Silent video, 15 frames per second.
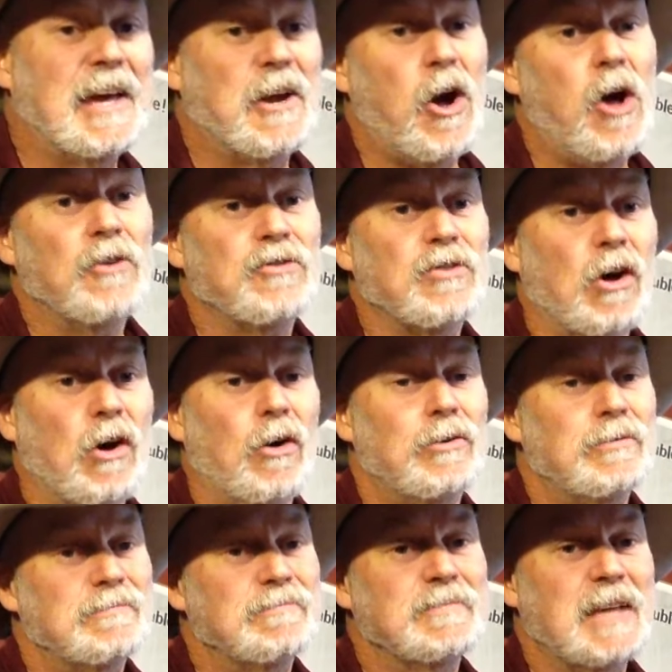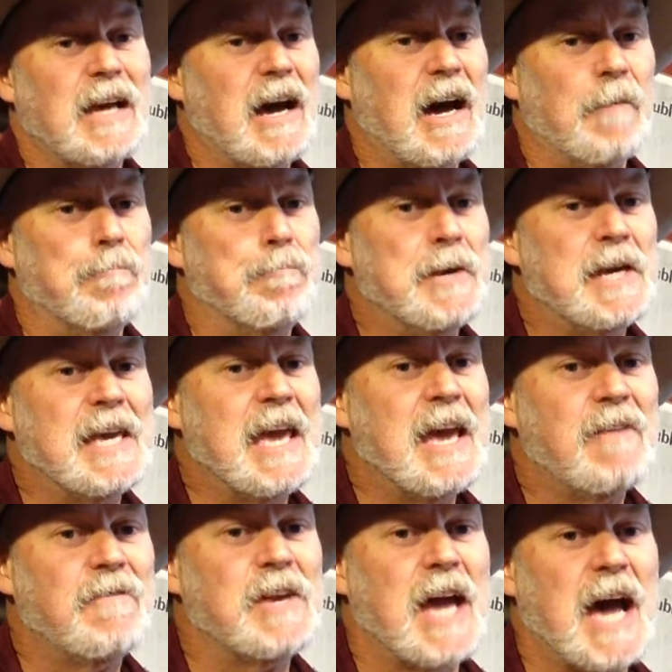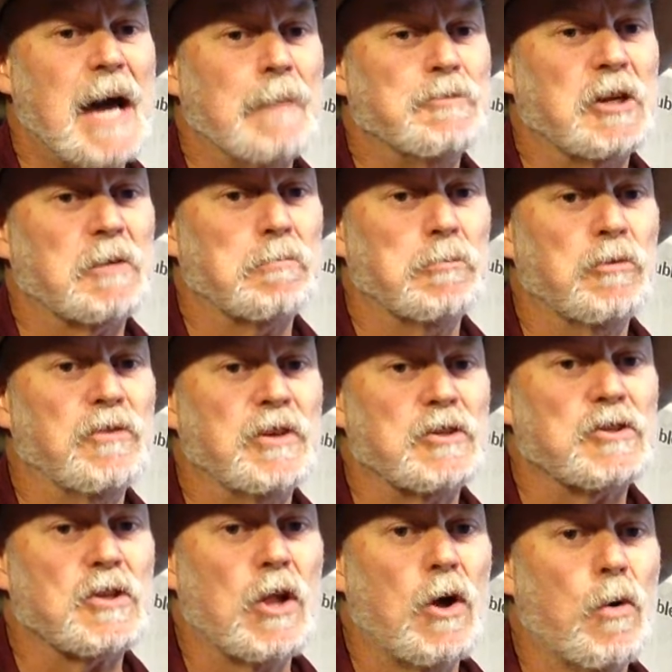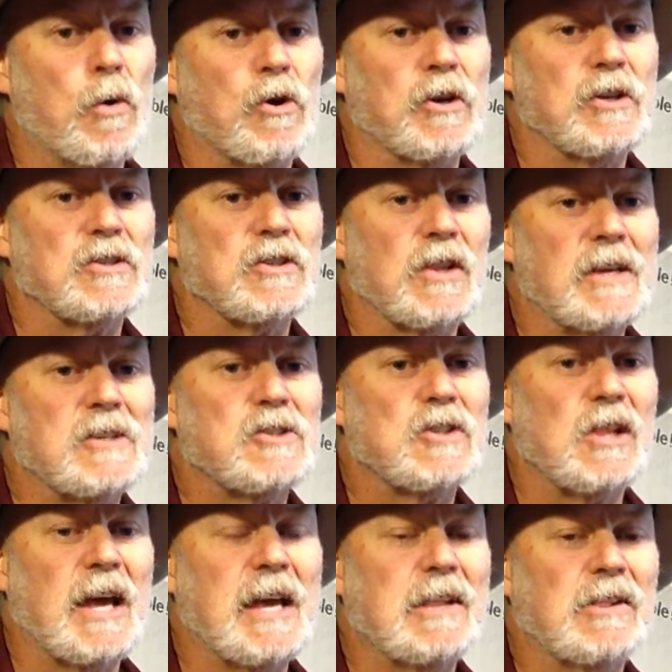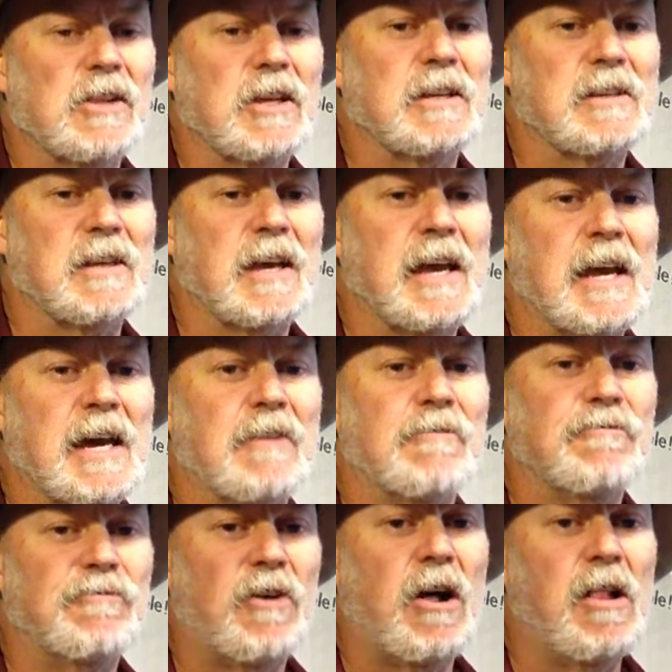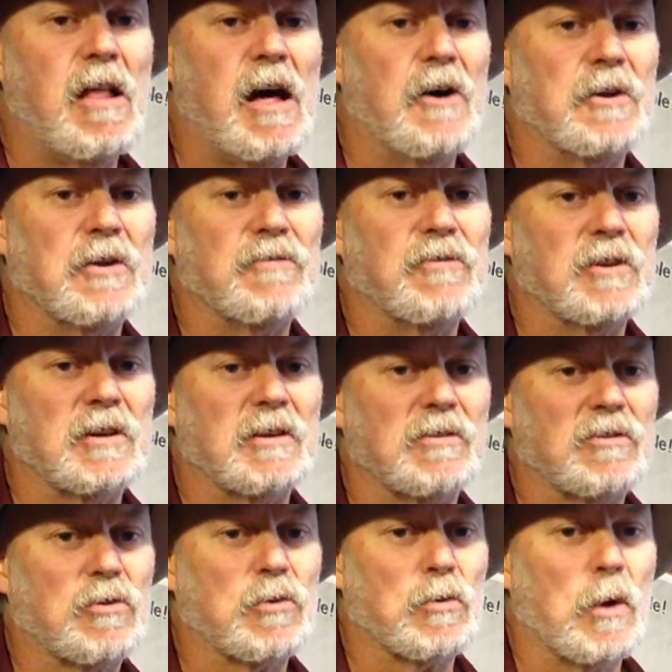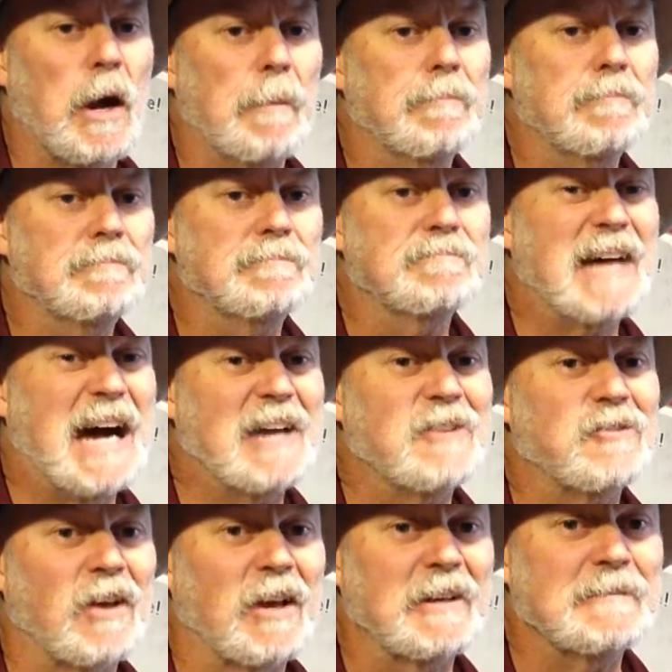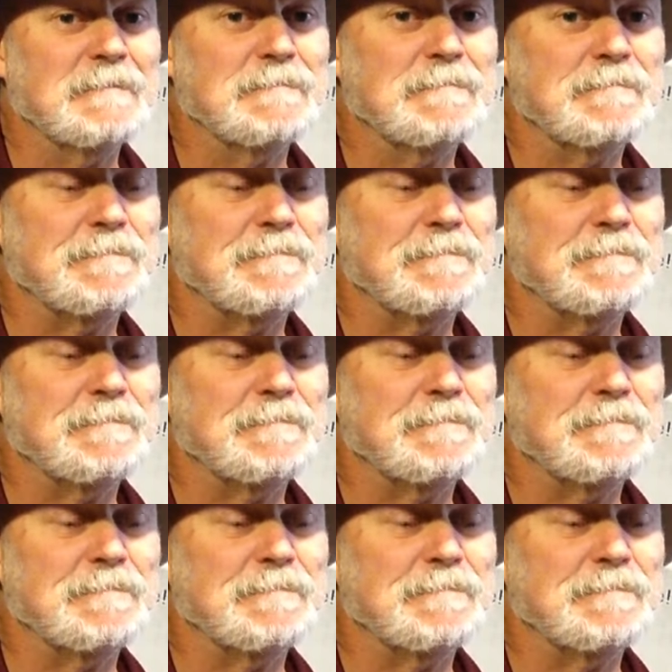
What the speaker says: And also, a big heavy object moving slower is less likely to have fallout if you screw up, I say.